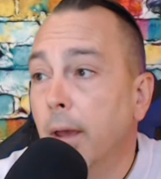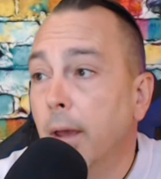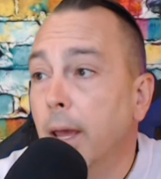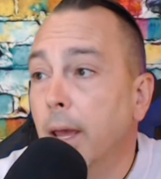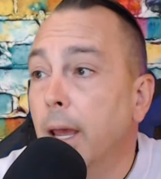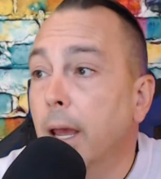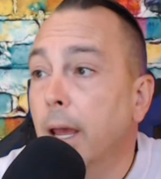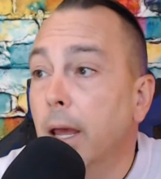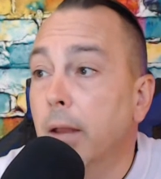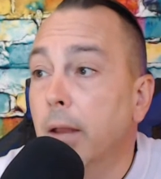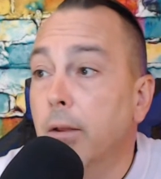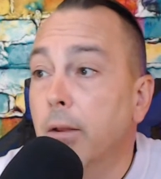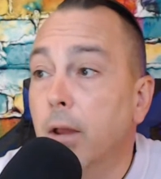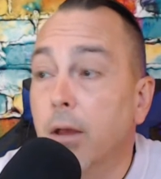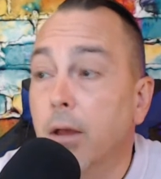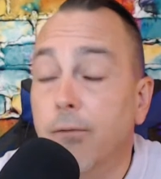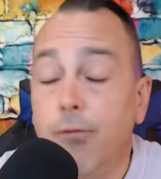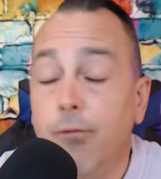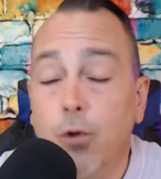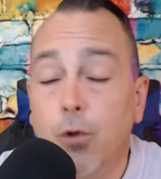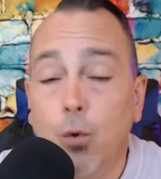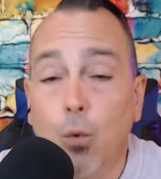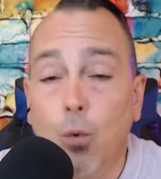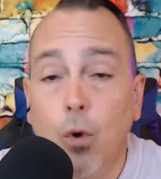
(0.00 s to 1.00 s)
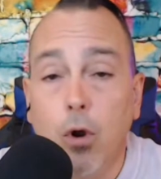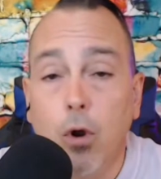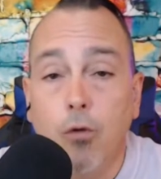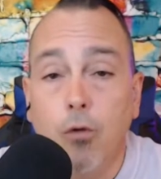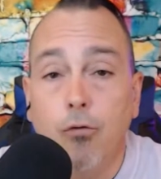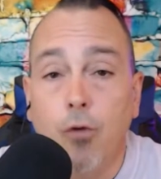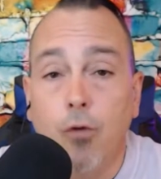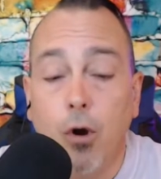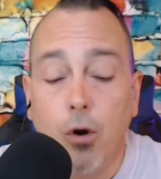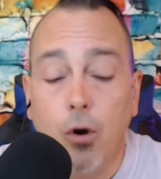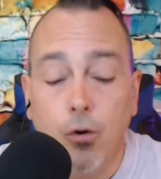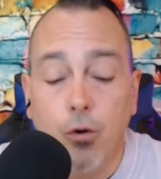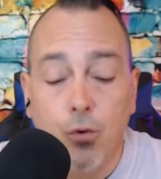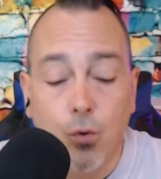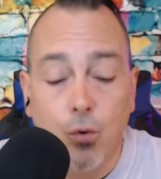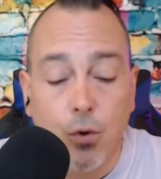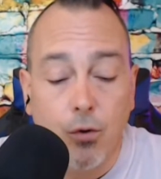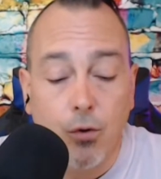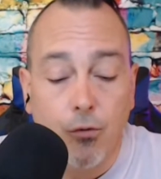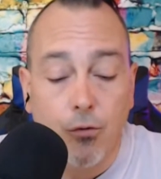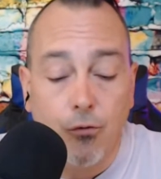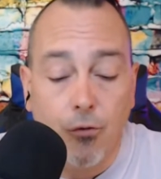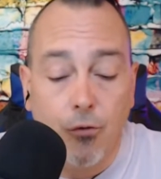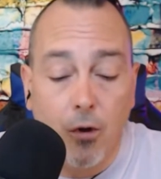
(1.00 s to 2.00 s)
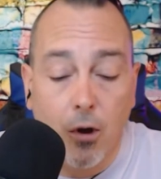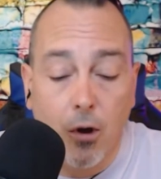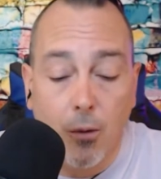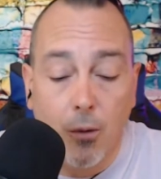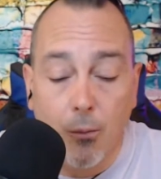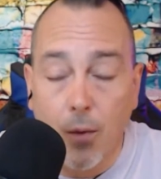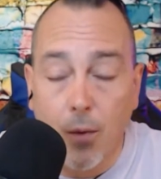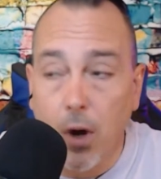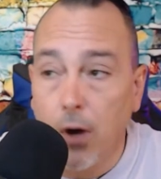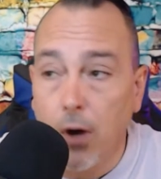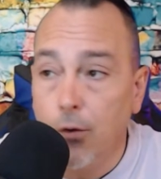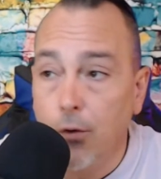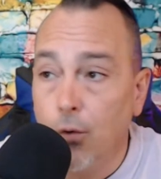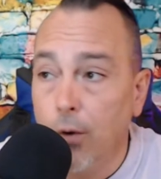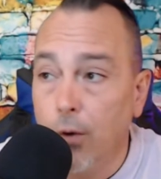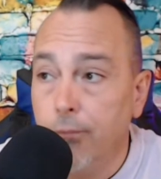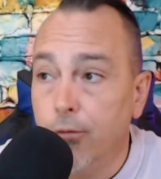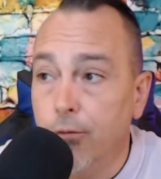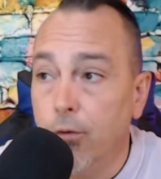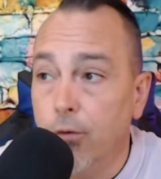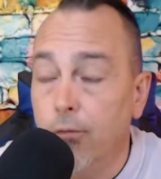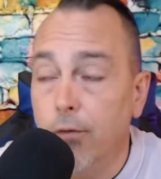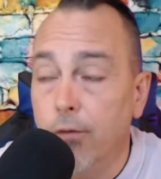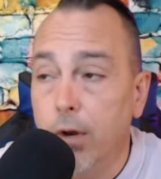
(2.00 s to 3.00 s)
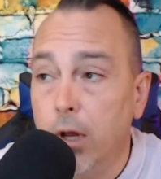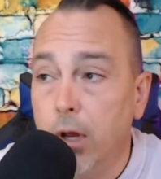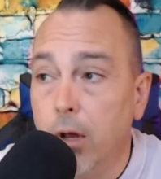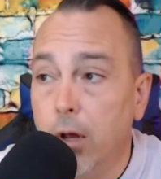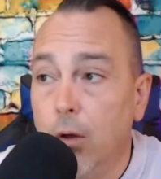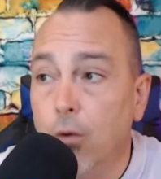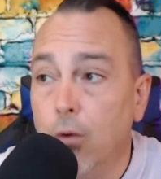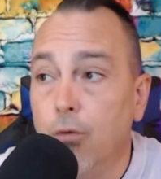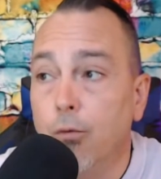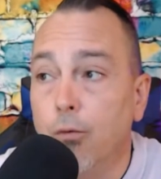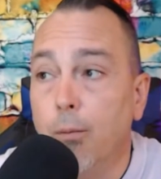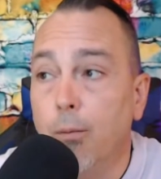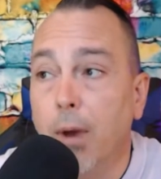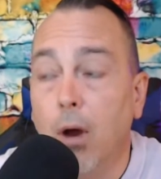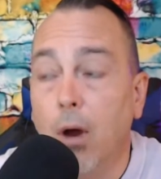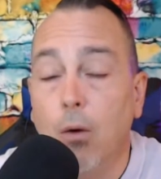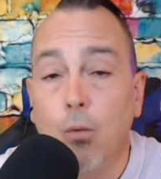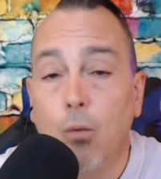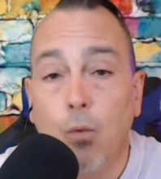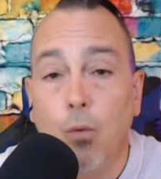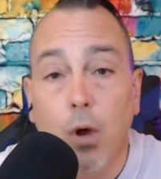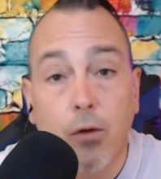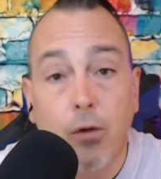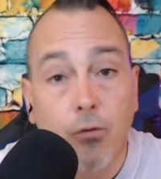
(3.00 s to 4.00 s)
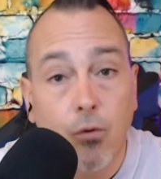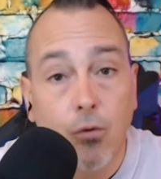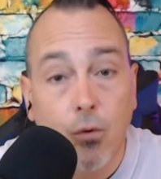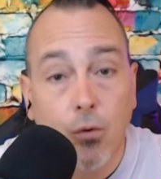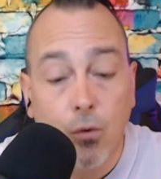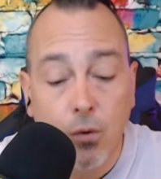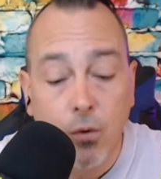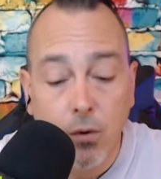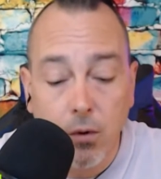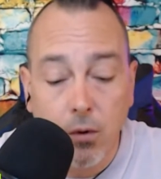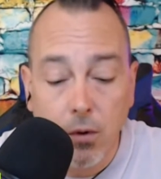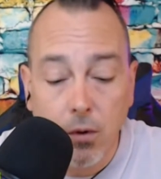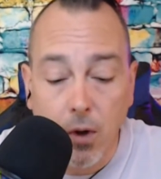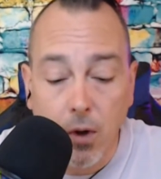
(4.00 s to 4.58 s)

And if you want to start doing some grifter videos about Russell,